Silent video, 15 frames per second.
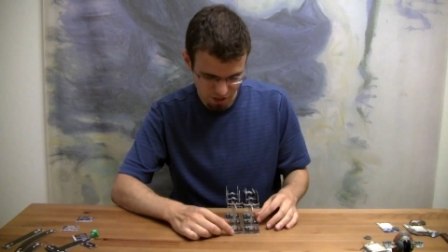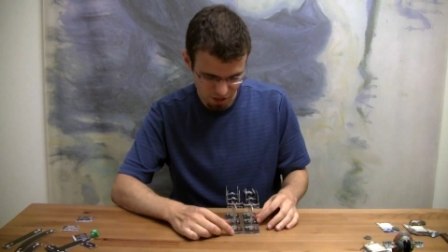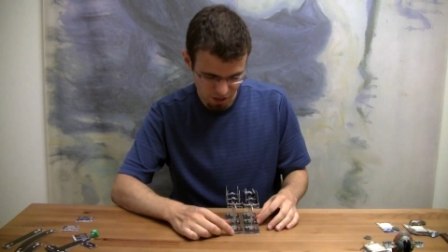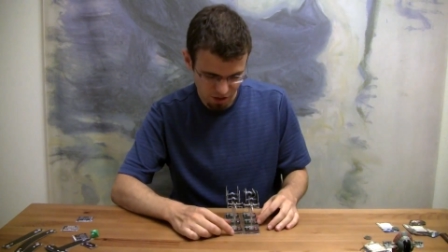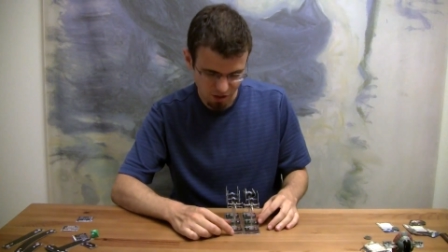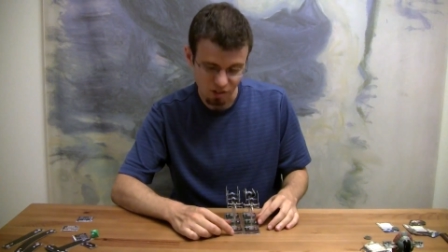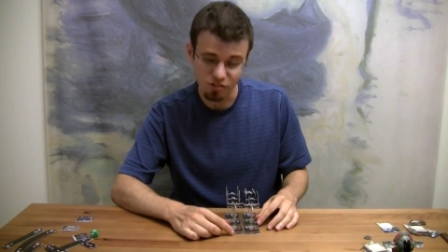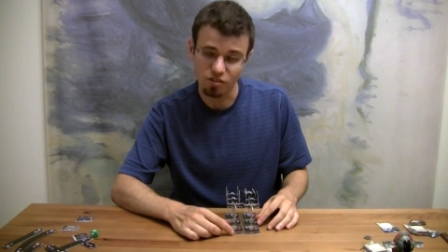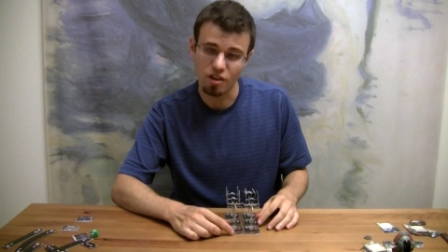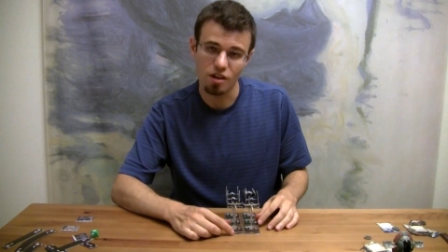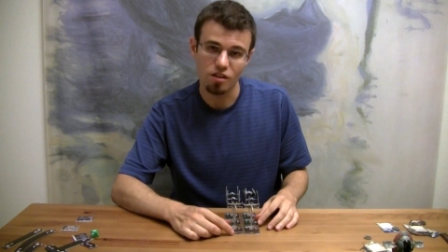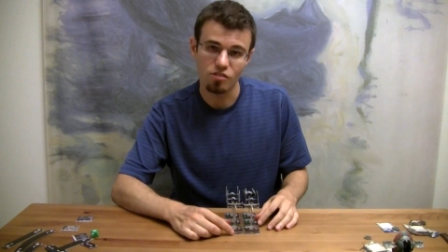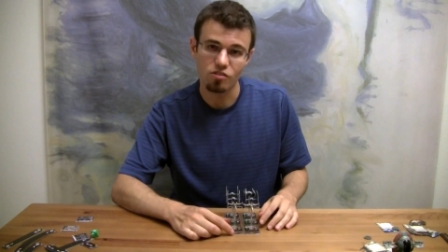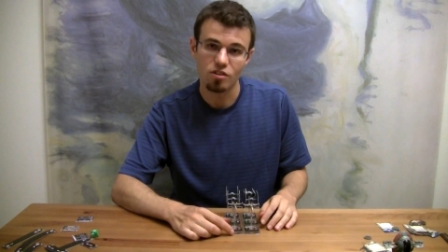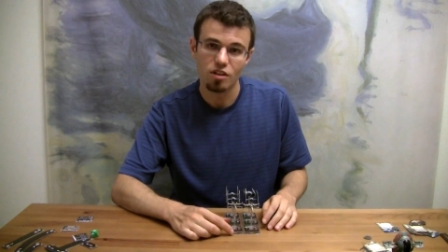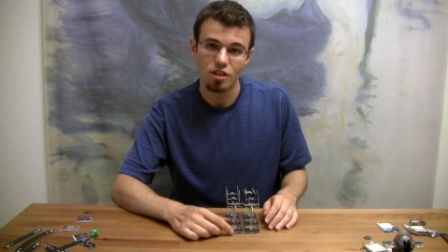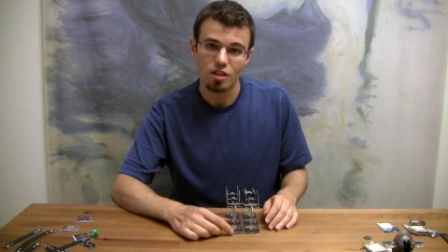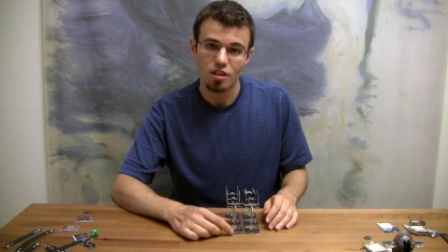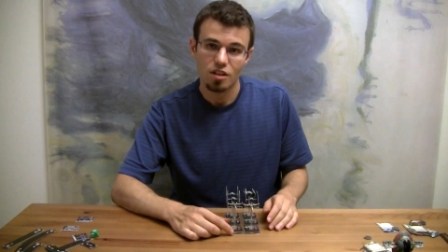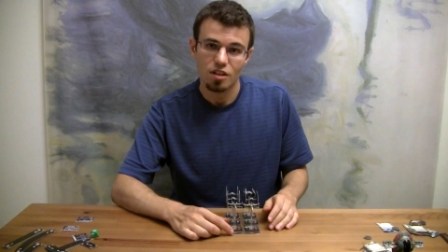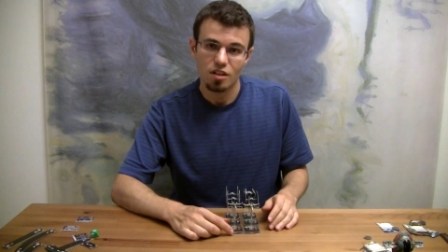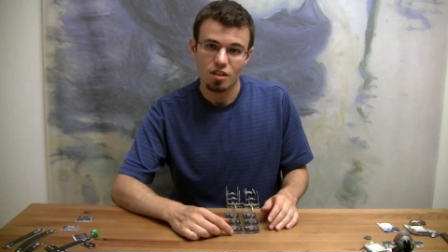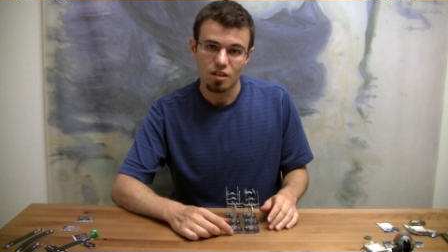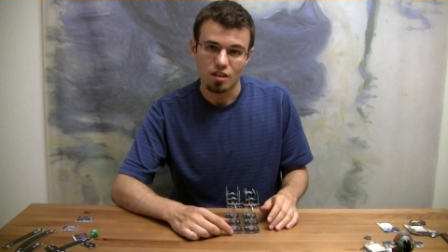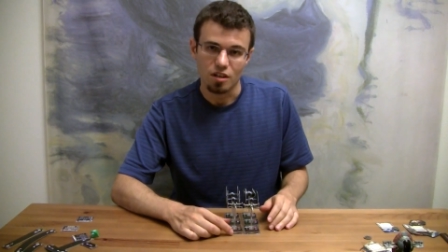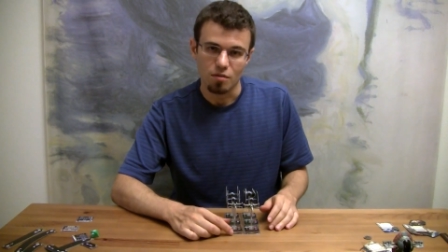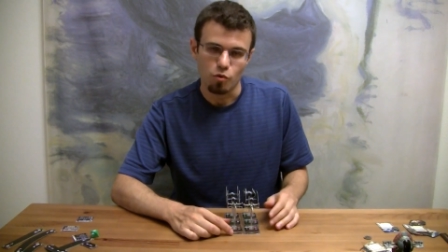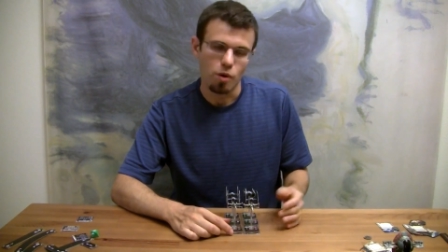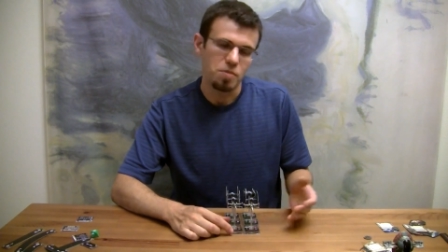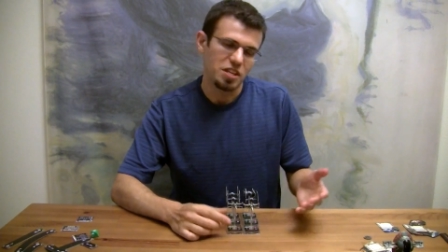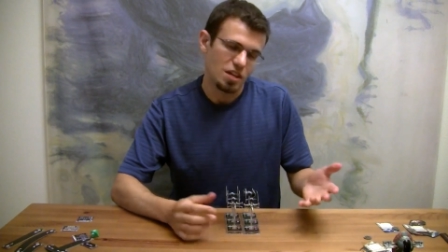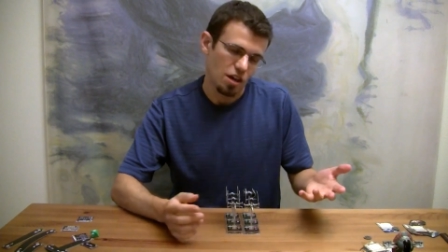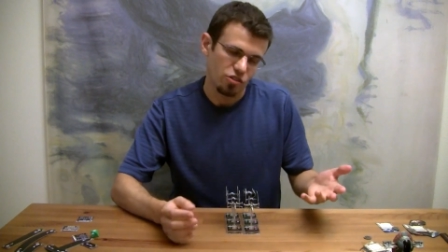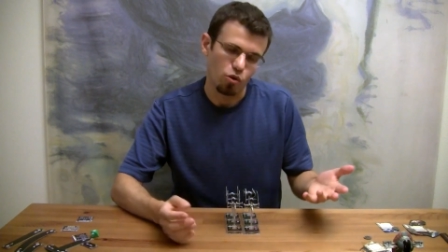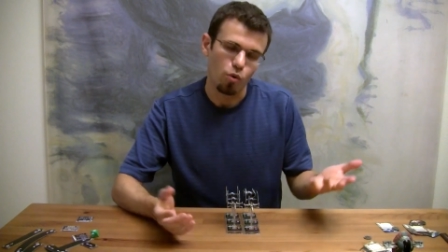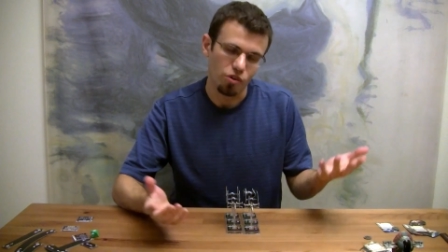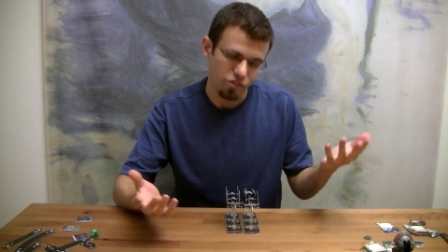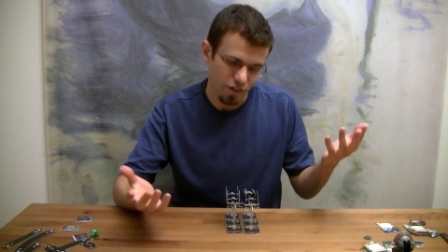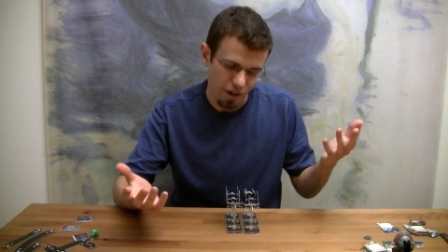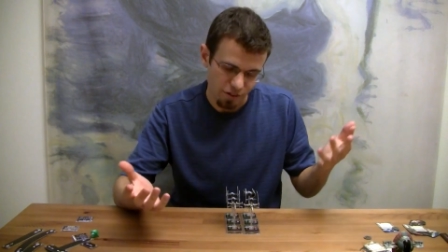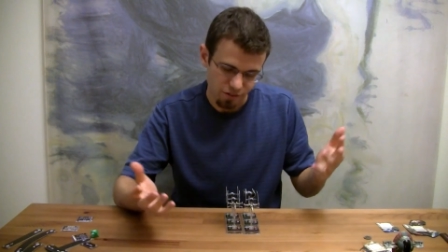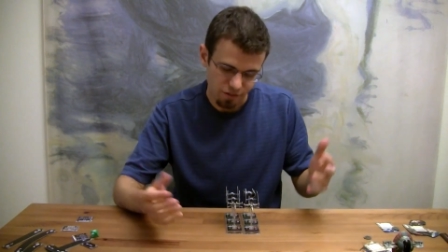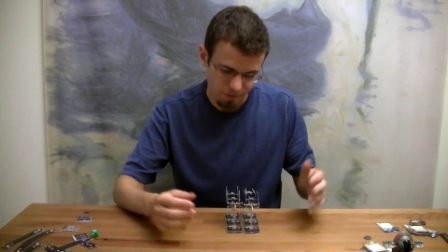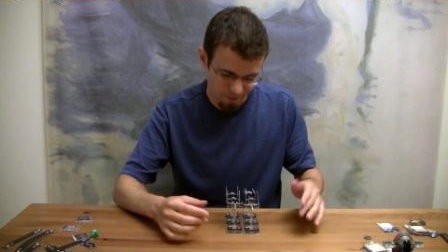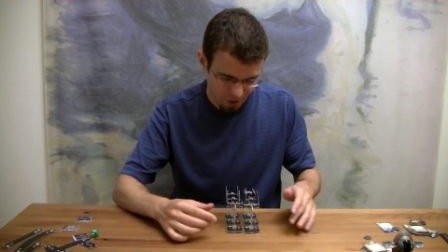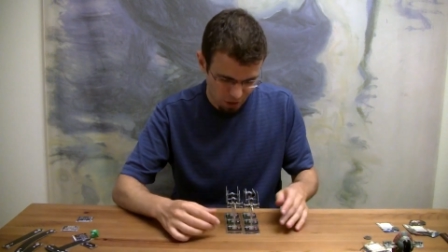In this case, well, I mean, yes, always yes.